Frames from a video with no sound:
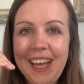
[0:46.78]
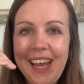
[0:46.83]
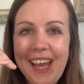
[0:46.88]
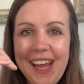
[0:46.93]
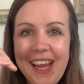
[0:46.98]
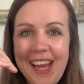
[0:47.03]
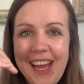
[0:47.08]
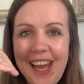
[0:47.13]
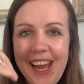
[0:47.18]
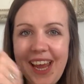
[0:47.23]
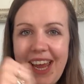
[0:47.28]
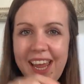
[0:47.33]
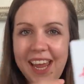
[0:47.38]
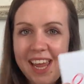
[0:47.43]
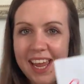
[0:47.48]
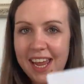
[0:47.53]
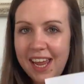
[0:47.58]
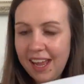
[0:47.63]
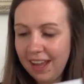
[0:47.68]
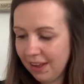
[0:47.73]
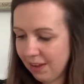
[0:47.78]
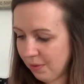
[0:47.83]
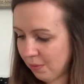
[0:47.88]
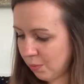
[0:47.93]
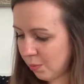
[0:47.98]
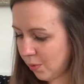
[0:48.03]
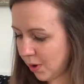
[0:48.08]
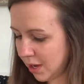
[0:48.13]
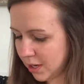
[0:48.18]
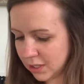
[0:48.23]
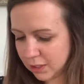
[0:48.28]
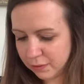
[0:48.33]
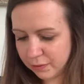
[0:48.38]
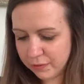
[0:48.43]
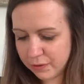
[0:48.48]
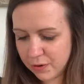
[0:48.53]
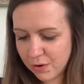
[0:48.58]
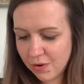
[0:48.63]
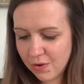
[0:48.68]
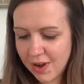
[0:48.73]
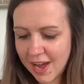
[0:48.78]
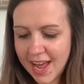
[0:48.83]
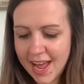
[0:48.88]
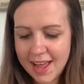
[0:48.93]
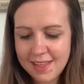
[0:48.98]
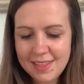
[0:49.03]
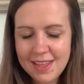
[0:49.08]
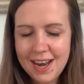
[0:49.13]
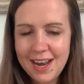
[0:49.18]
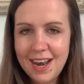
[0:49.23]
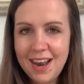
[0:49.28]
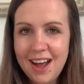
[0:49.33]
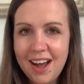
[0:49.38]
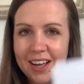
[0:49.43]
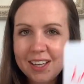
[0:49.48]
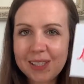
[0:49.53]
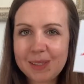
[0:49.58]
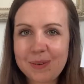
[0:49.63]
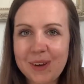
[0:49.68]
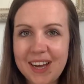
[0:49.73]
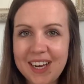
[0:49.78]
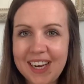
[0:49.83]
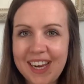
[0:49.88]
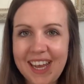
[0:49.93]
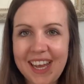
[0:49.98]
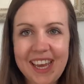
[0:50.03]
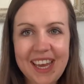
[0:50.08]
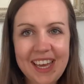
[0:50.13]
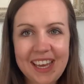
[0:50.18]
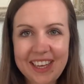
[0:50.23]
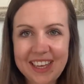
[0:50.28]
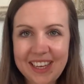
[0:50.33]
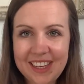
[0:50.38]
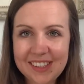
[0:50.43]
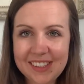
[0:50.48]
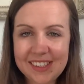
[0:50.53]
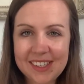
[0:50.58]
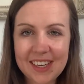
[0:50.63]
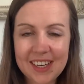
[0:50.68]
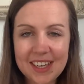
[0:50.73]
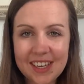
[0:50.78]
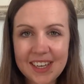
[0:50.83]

E, wonderful. And the last one is